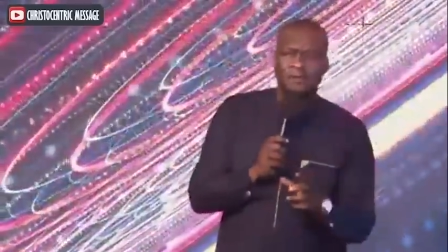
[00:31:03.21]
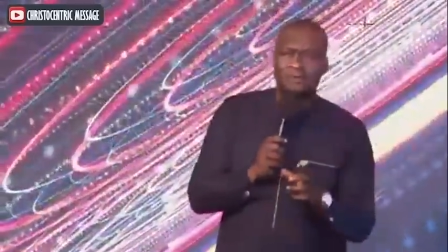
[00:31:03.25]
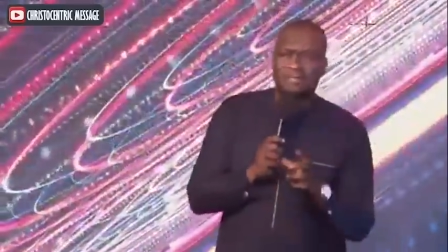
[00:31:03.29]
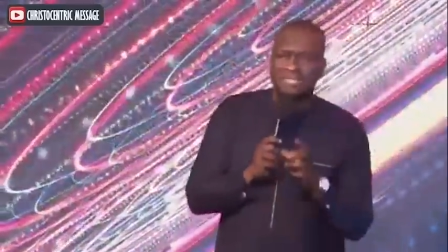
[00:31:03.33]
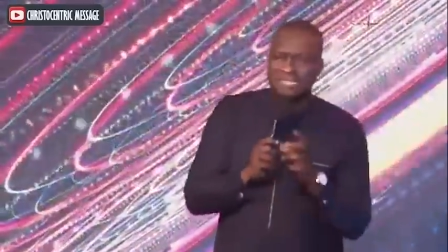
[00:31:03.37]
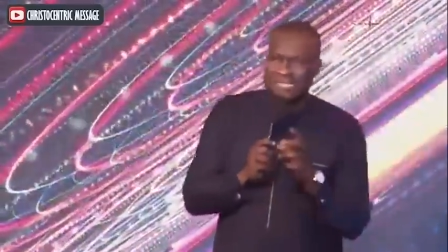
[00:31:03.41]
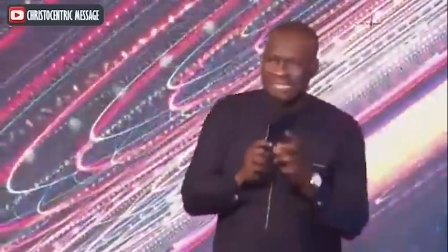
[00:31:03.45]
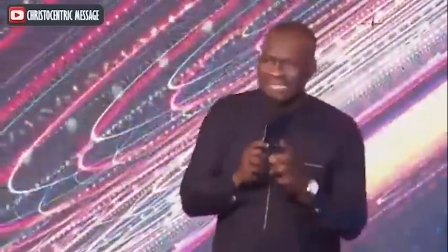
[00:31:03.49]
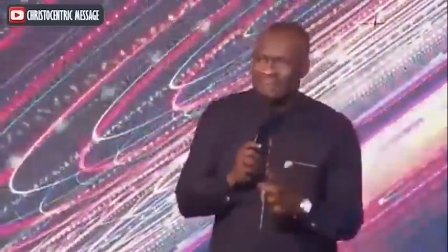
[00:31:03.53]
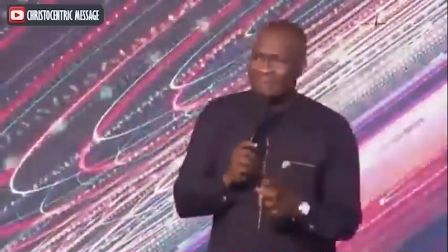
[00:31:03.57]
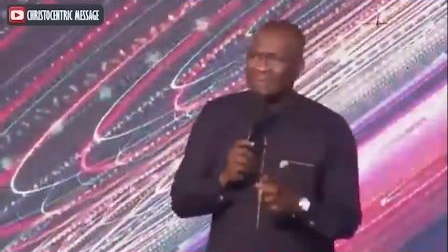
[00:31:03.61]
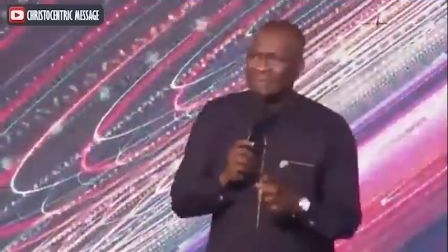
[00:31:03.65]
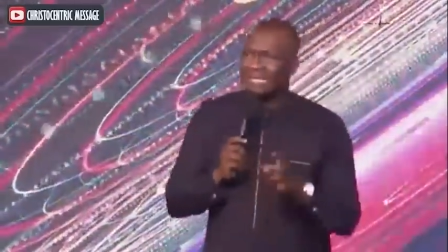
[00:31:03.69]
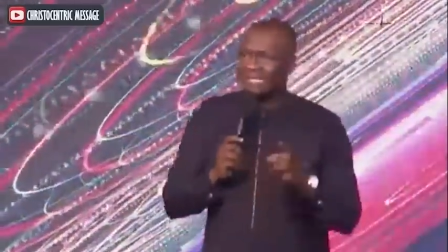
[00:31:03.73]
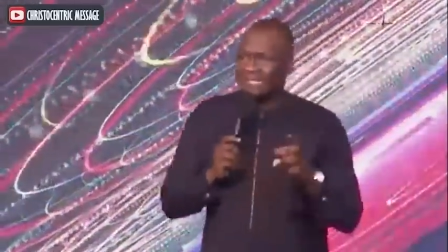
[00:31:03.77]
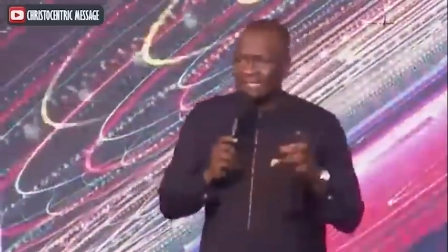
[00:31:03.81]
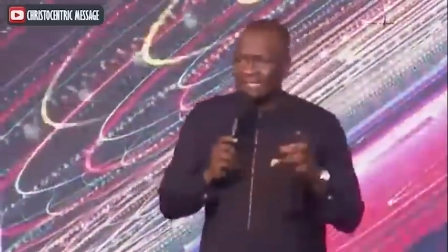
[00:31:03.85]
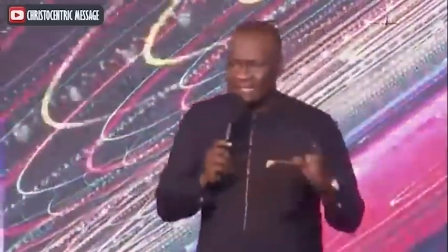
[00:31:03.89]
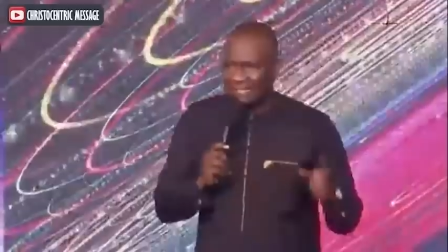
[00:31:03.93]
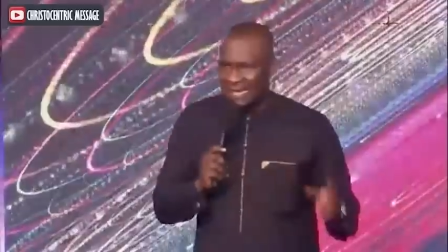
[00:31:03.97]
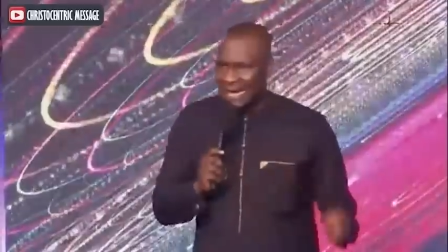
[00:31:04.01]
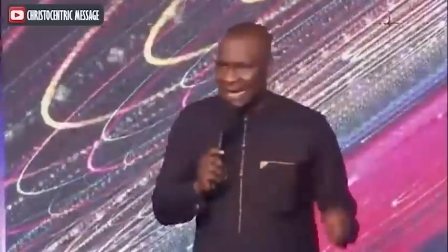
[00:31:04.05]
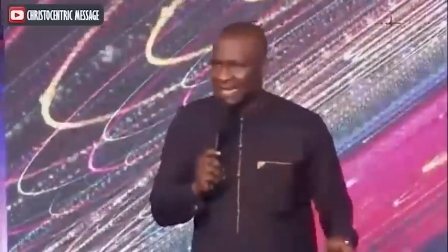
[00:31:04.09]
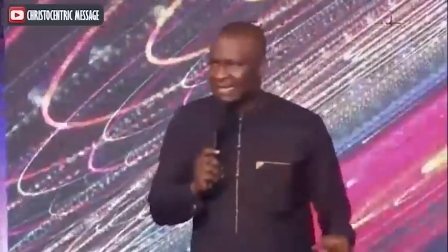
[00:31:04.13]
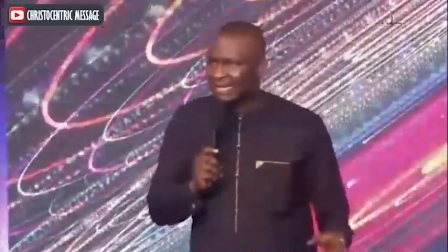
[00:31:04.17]
of seeming
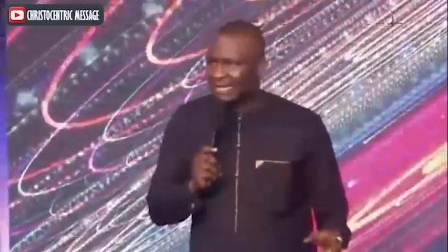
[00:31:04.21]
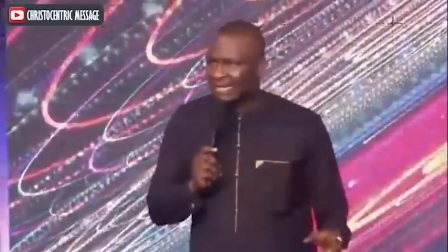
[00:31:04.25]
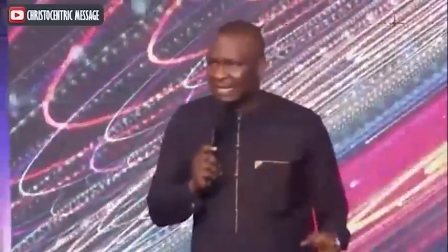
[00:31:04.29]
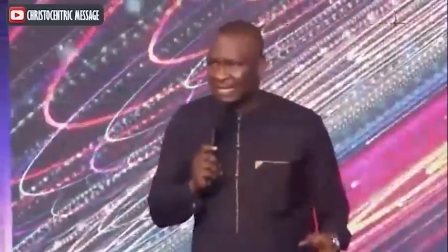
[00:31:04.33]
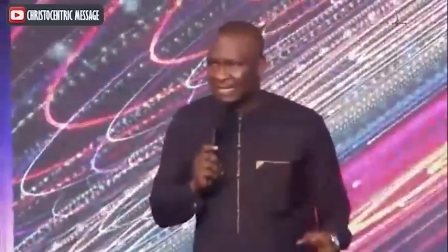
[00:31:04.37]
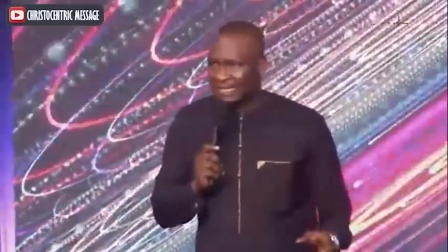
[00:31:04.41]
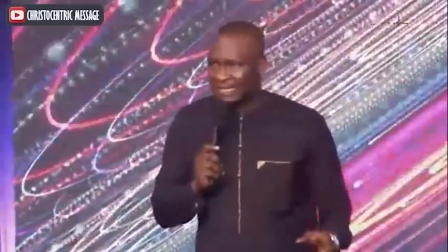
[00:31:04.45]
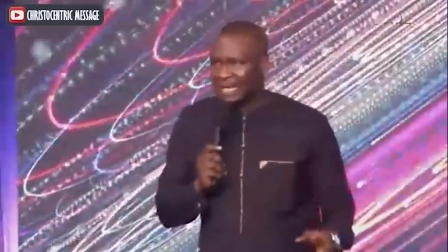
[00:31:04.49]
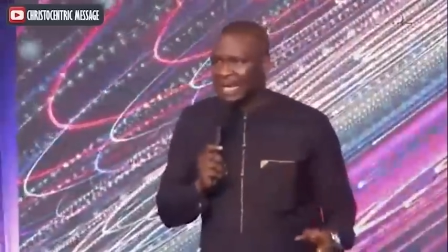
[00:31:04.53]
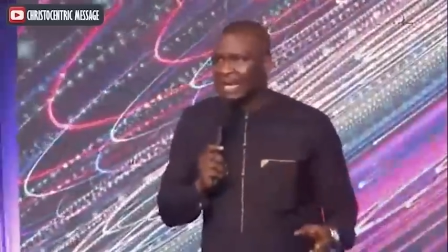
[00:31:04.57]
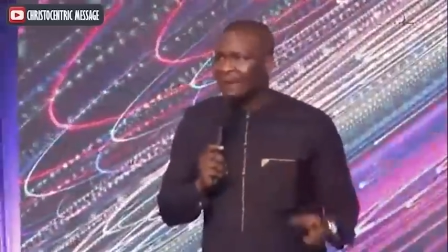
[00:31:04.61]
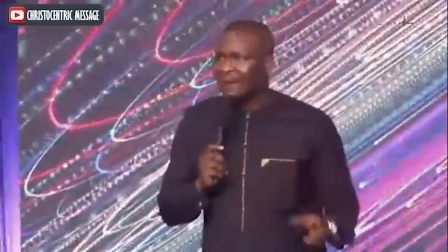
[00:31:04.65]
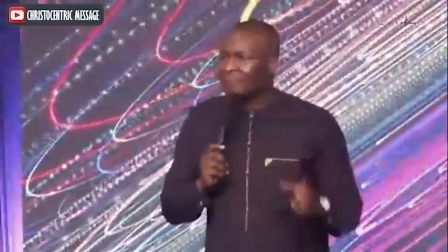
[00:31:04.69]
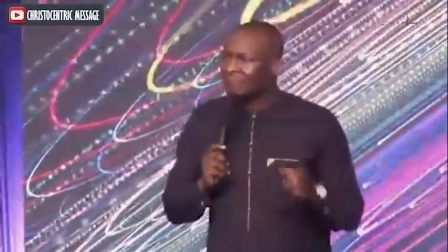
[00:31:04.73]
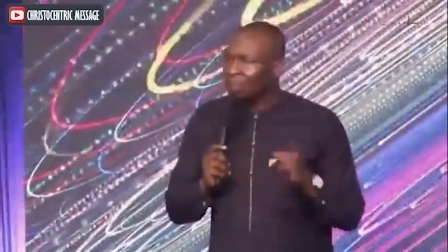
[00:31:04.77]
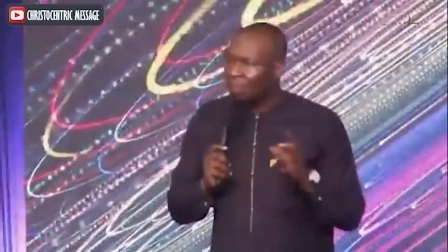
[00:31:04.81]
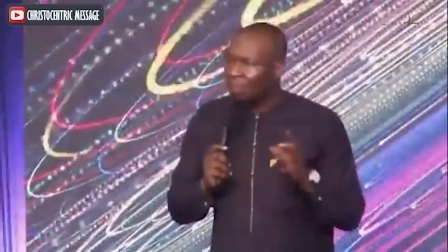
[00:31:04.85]
sadness.